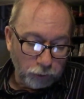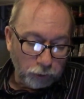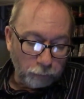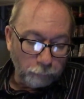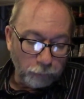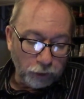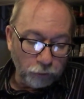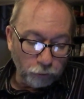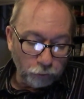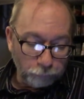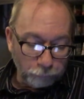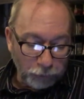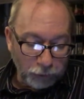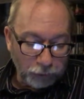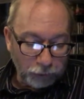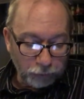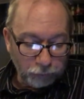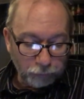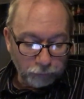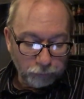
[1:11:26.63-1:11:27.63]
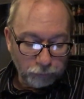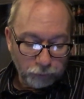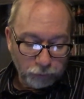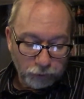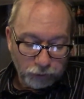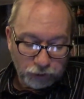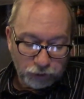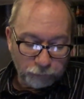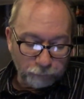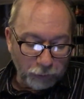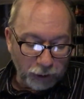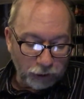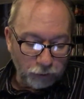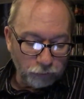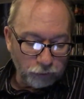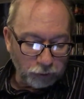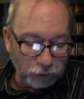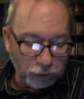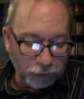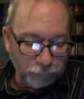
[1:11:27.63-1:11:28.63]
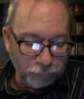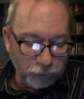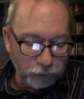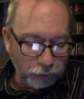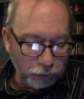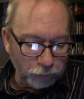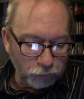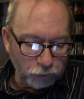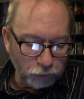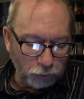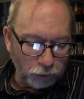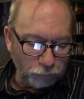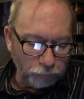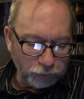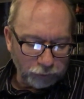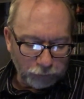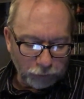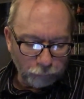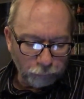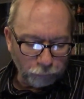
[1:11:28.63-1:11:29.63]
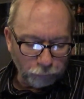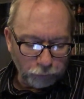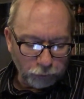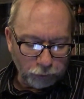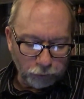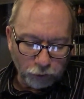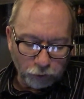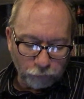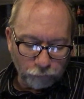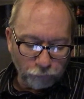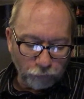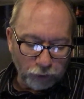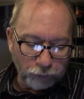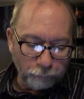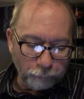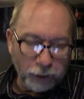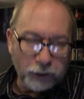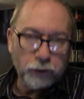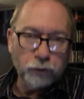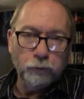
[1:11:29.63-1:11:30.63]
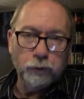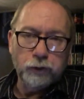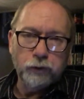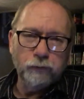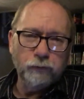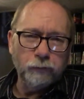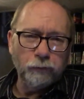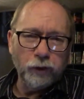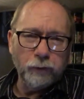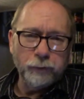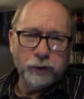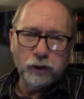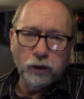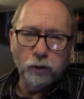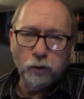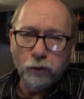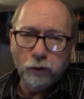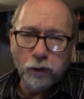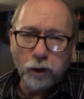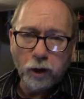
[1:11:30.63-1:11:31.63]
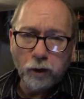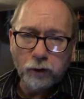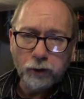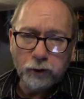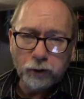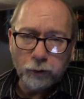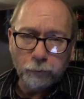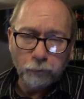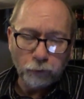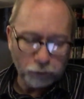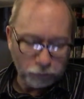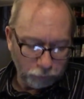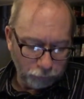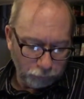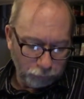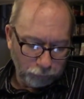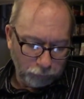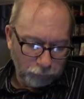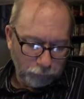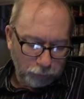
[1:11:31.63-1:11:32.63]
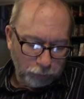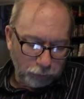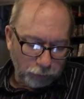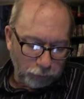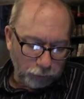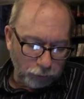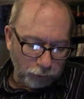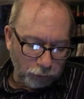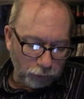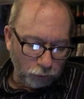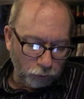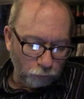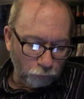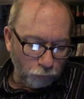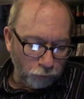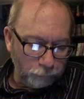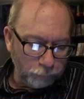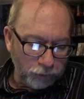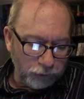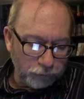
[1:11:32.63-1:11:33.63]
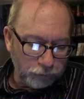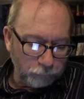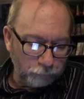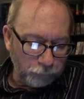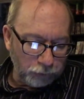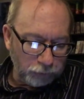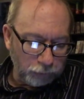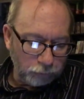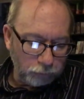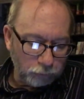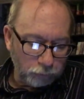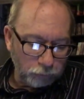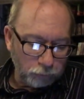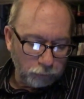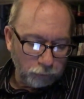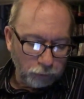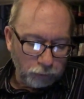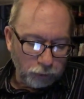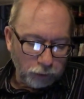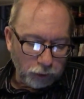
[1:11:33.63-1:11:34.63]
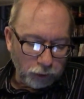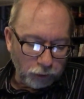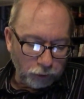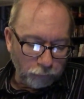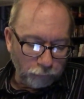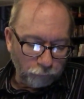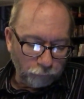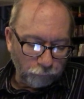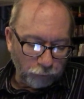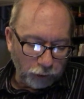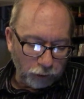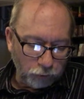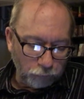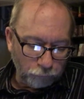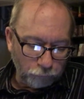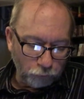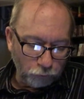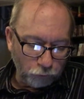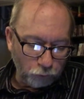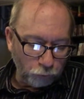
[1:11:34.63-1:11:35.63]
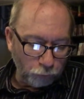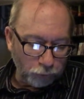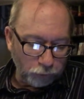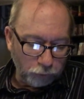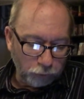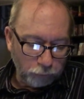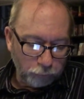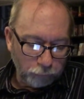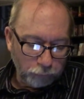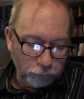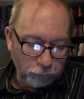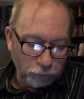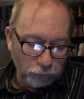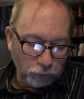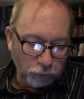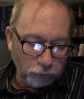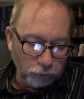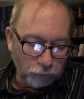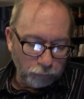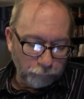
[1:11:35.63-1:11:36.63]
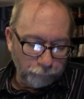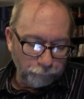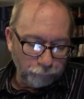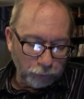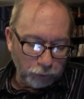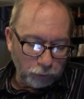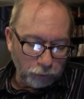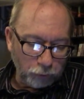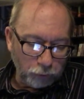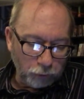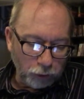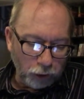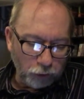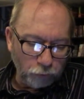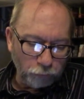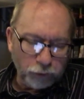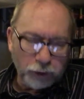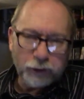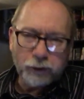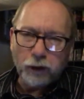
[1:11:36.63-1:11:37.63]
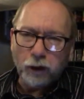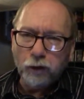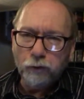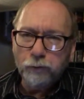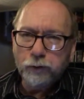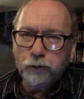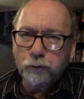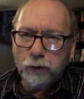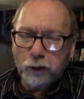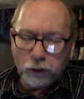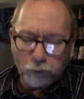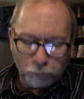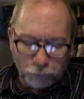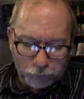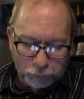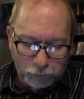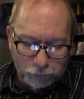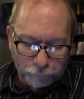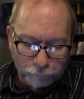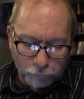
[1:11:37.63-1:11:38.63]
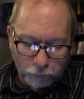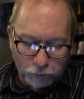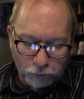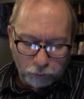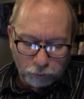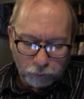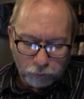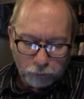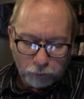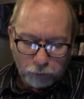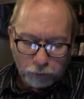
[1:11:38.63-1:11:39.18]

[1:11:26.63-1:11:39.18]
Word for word: My Old Man, Spanners 11, I'm not sure, I don't think that one. Another Fine Mess was very much a Lauren Hardy type one. Uh, one Man's Meat, and I'll Fly You for a Quid. Um, I don't think the other ones kind of went that far.